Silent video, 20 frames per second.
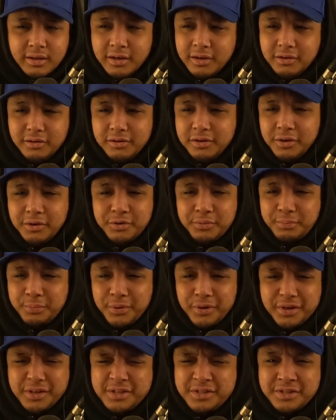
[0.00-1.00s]
It looks
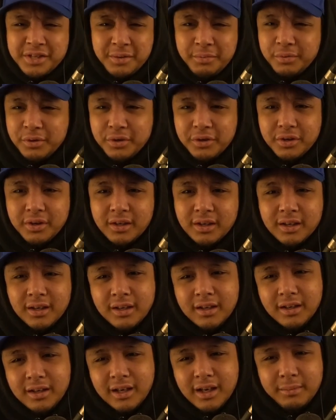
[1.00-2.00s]
pretty similar.
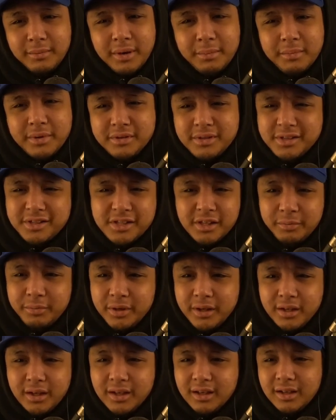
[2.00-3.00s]
Am I missing
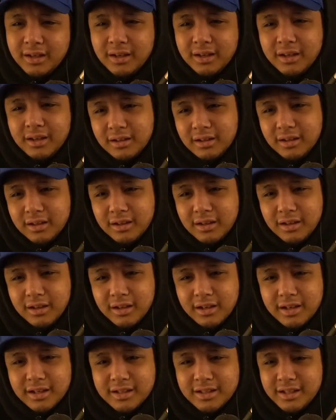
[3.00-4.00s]
something?
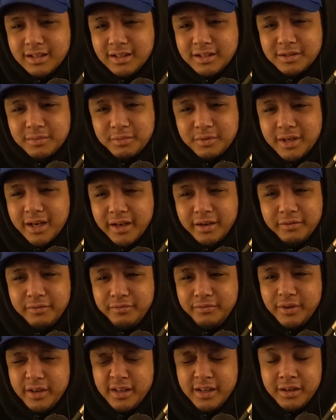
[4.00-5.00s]
Is he some kind of
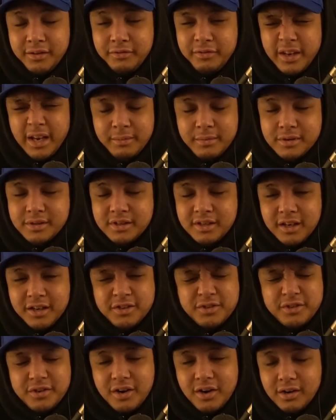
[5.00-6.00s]
fucking famous
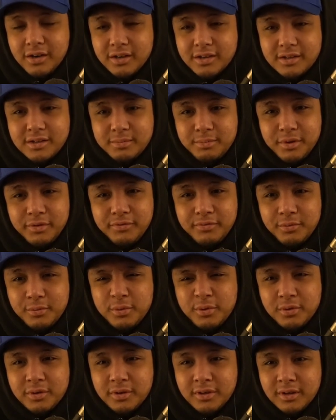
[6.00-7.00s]
country artist
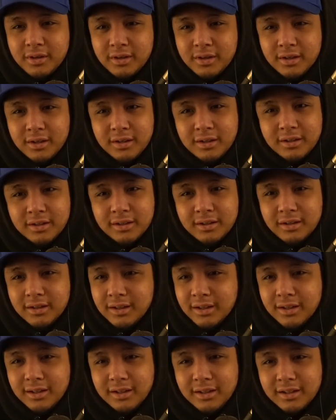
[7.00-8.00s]
before
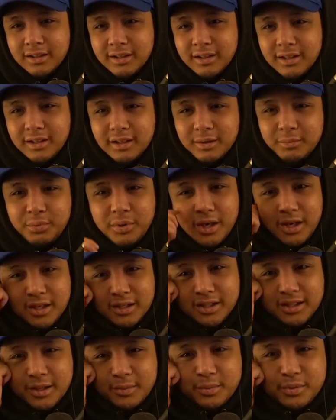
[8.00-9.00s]
the
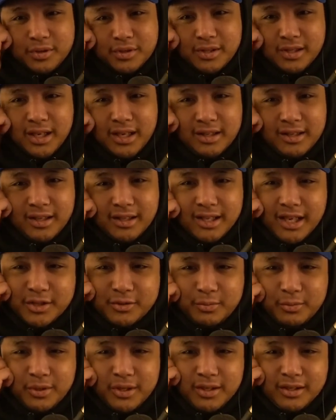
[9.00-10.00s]
apocalypse? I think that's
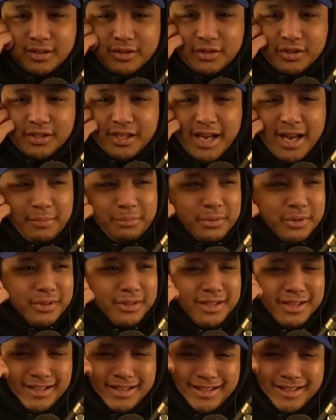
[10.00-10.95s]
what just happened.